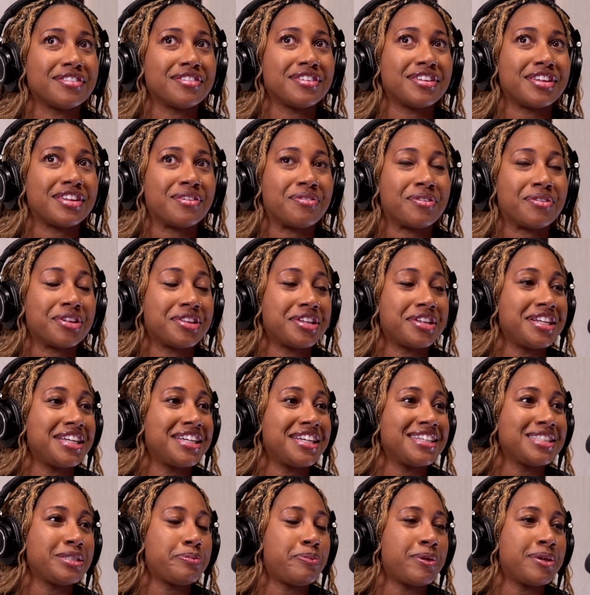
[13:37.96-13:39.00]
really need
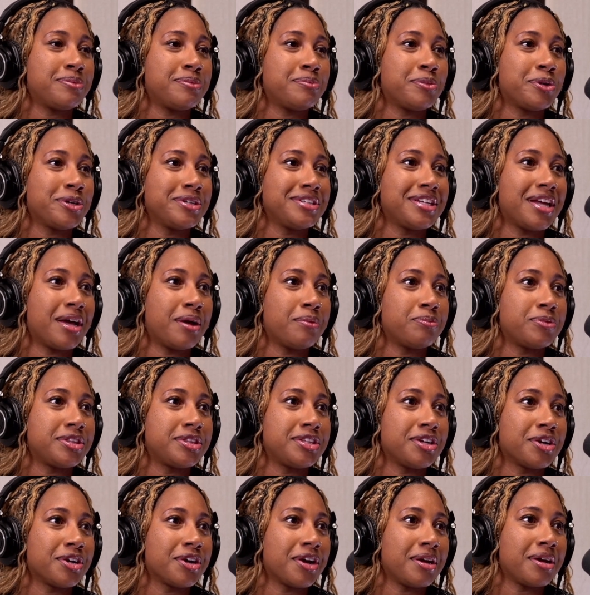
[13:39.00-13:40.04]
to spend more time with your
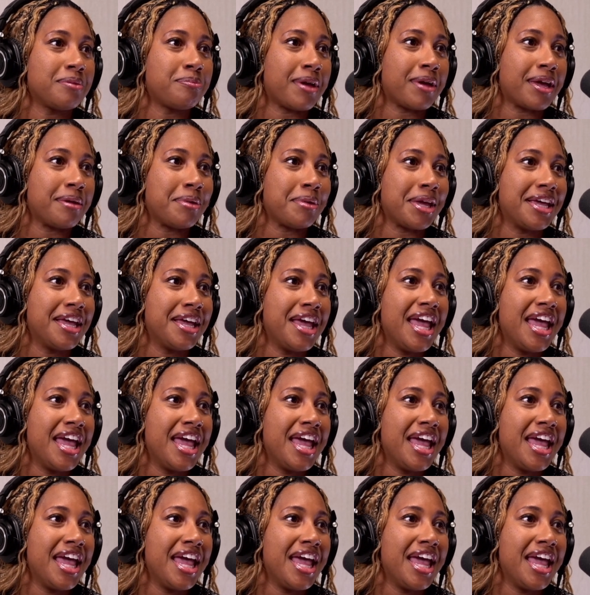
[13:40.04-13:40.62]
grandbaby.